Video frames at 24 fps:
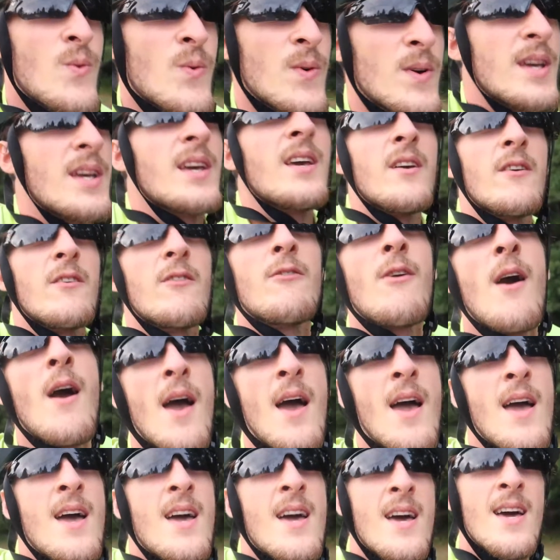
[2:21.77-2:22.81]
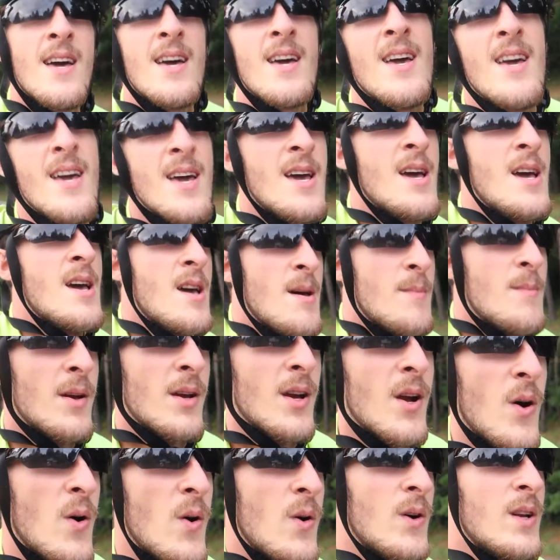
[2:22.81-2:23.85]
we've
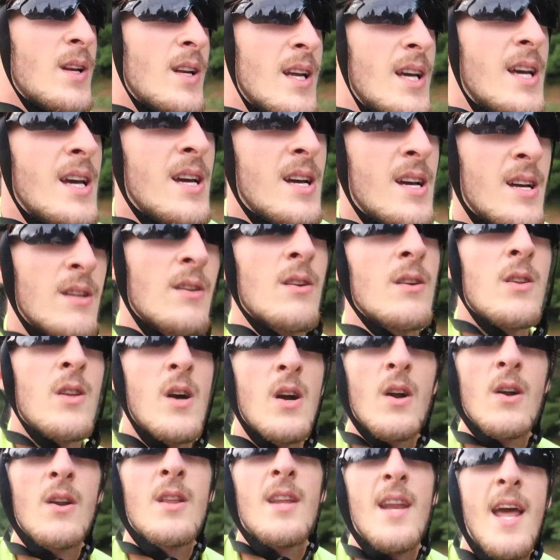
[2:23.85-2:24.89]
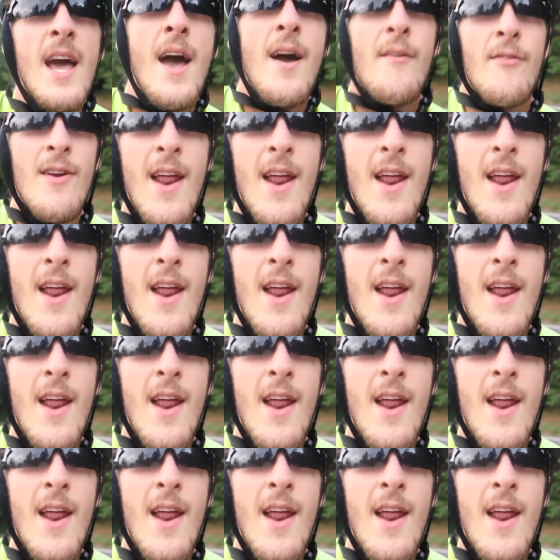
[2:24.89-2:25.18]
been going a little longer than half